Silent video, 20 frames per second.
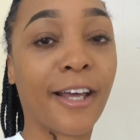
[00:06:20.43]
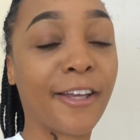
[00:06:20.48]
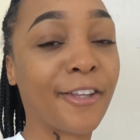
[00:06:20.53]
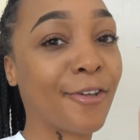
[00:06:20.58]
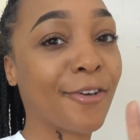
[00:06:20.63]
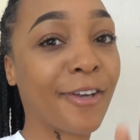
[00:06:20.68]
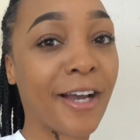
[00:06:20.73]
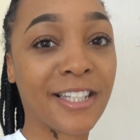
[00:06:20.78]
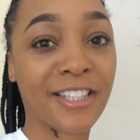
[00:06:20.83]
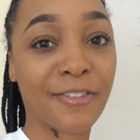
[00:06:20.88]
Like,
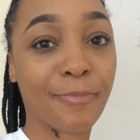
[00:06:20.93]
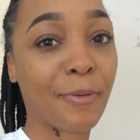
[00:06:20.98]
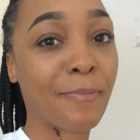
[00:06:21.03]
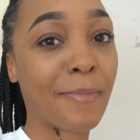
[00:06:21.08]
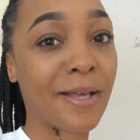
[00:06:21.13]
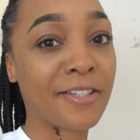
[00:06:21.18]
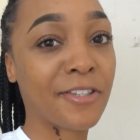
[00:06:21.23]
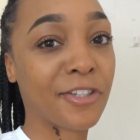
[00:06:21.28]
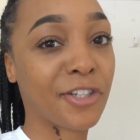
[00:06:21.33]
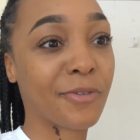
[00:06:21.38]
you guys have
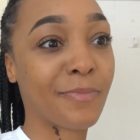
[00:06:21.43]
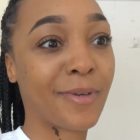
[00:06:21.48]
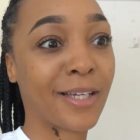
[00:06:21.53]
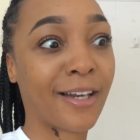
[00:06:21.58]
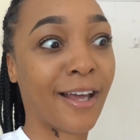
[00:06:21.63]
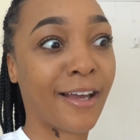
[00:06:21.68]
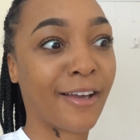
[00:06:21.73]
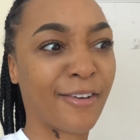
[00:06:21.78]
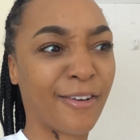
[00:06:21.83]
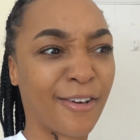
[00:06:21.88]
been messaging me
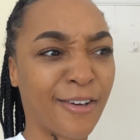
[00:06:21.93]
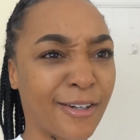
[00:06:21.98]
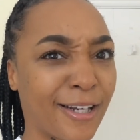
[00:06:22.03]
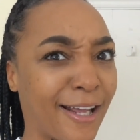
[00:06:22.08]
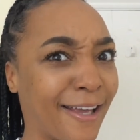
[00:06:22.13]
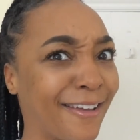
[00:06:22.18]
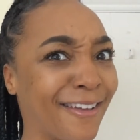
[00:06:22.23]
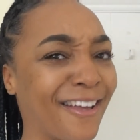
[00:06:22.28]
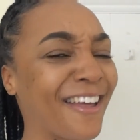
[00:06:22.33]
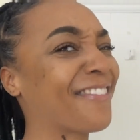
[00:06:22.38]
like, girl,
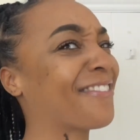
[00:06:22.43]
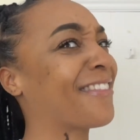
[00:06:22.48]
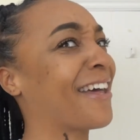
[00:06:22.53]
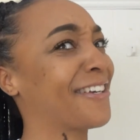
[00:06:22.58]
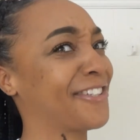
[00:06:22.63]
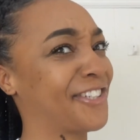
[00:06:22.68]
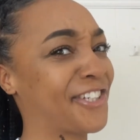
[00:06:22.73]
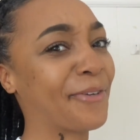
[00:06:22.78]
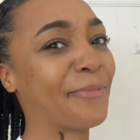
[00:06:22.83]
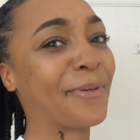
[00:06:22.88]
like,
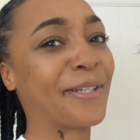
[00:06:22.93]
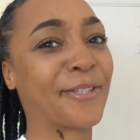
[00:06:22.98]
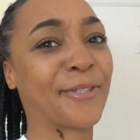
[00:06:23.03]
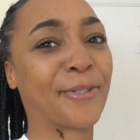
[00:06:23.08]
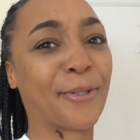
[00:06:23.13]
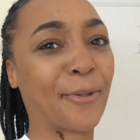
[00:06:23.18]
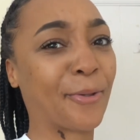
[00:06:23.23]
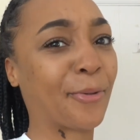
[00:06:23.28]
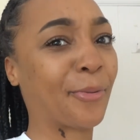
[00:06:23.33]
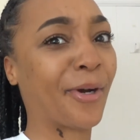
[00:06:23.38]
that gym is
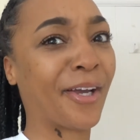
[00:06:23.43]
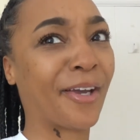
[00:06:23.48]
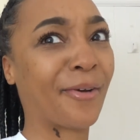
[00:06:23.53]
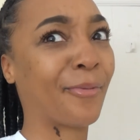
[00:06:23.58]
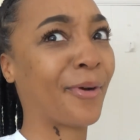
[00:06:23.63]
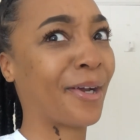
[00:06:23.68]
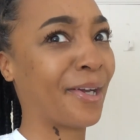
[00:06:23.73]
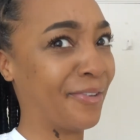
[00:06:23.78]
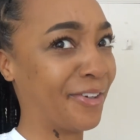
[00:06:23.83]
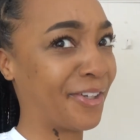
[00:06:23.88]
so
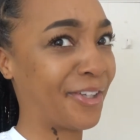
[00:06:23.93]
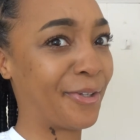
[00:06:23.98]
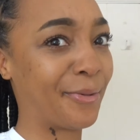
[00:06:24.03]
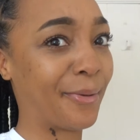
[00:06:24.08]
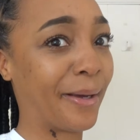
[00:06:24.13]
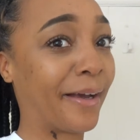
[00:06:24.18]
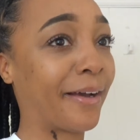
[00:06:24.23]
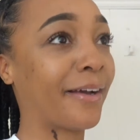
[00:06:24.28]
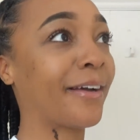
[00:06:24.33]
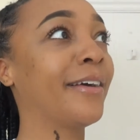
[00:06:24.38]
quiet, where are
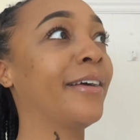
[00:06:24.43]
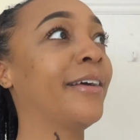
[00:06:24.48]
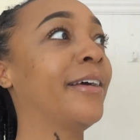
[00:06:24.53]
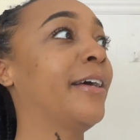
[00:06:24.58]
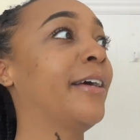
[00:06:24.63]
you at?